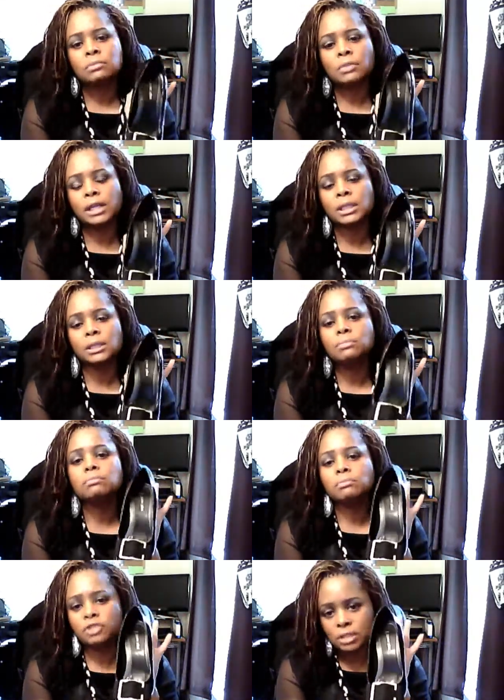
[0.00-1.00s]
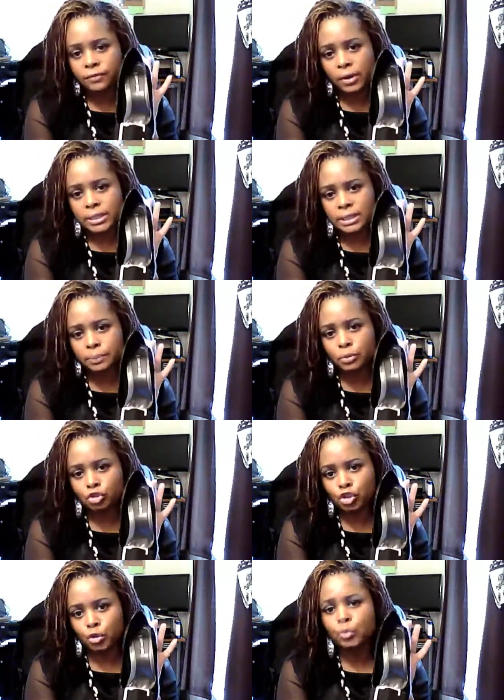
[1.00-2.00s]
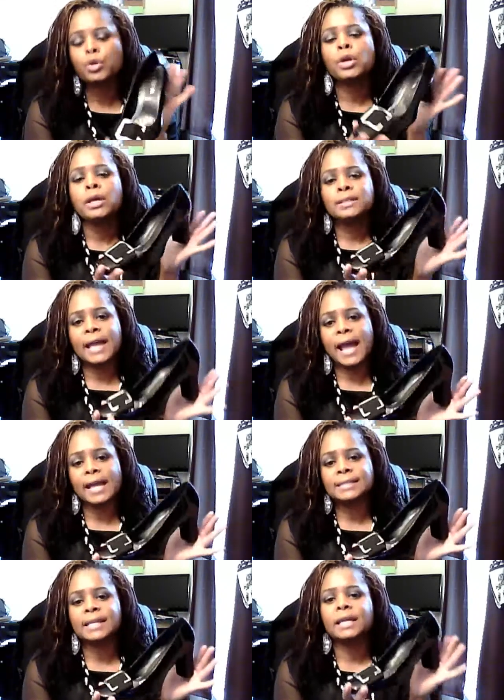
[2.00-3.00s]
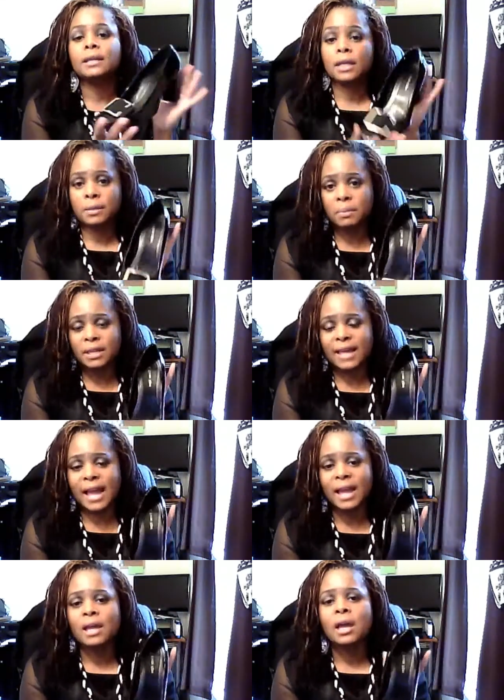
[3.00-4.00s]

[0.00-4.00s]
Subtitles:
Nothing, just very simple shoe to accent and get me that